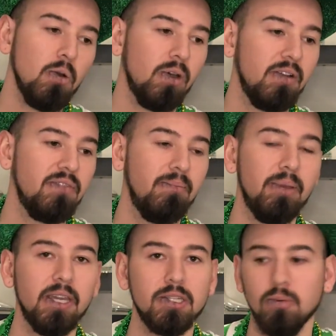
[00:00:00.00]
One of the
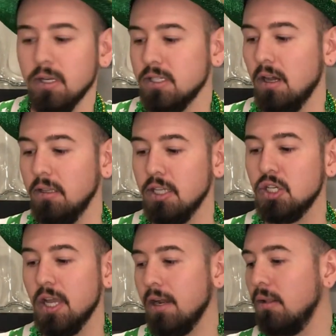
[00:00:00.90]
biggest ones on the
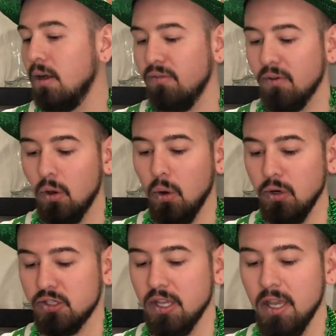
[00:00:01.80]
channel, of
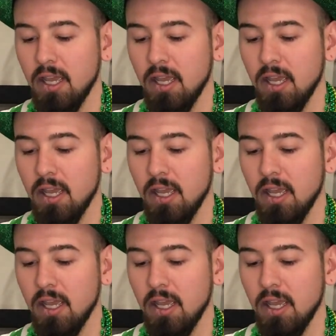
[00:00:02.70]
course.